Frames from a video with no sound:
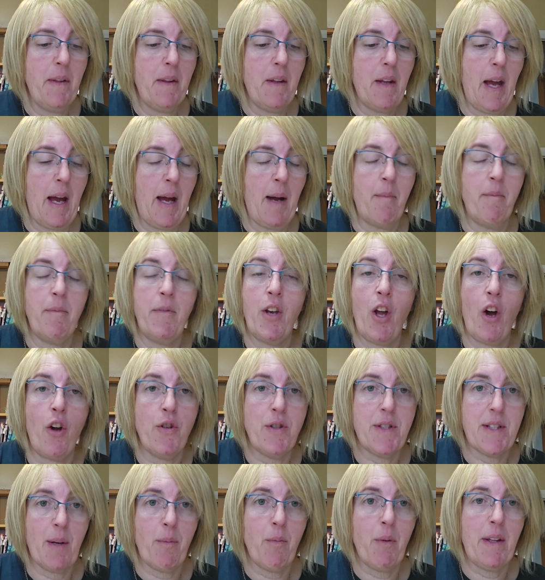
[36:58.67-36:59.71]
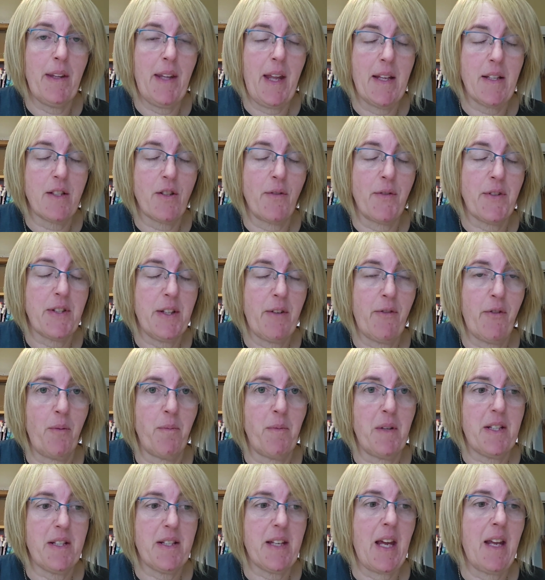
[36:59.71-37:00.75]
know someone that's obviously
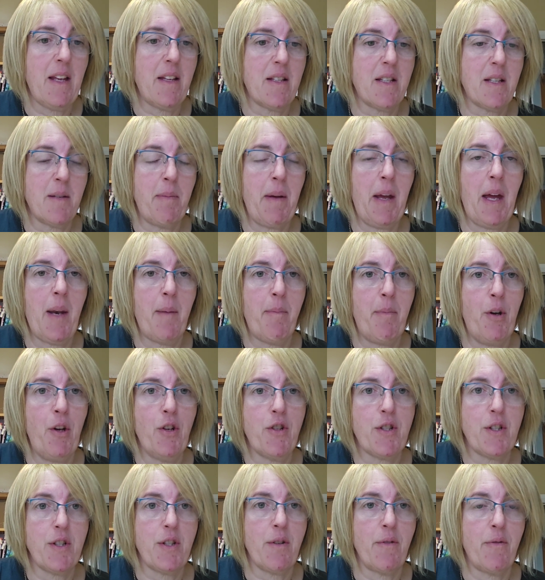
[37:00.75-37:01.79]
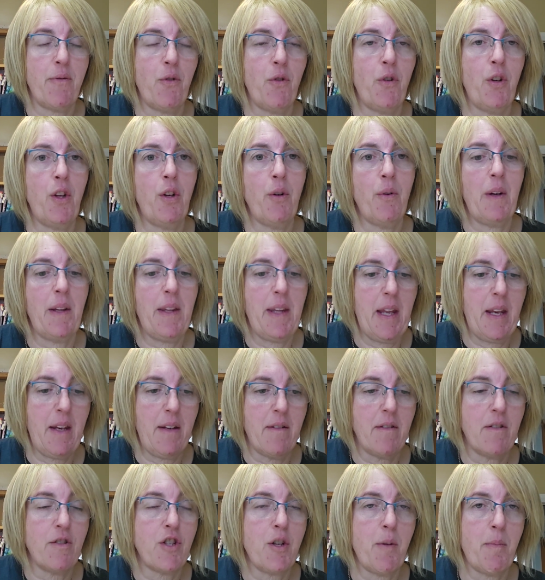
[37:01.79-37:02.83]
from the States to be able to purchase it for you and
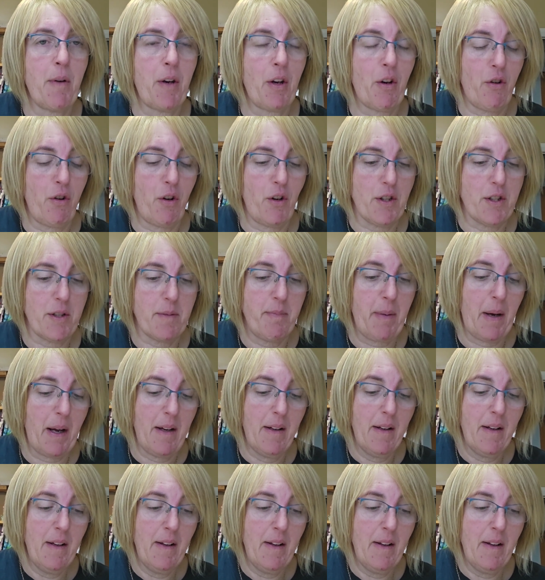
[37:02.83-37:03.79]
then ship it across. But